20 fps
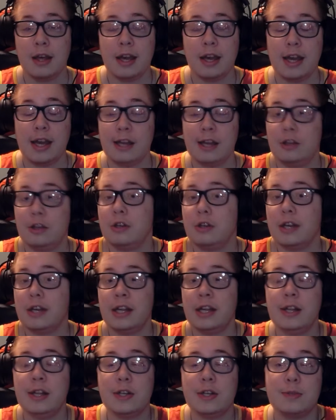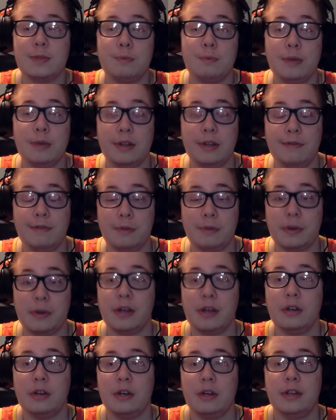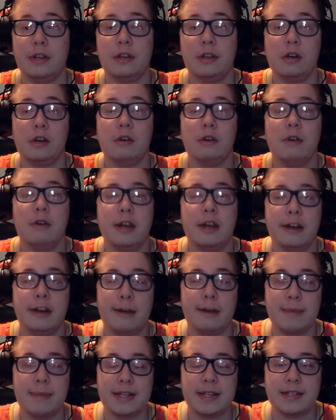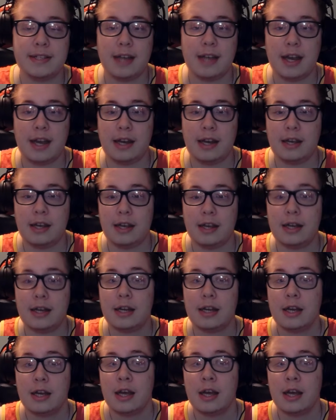It looks really freaking good, though, and I'm excited.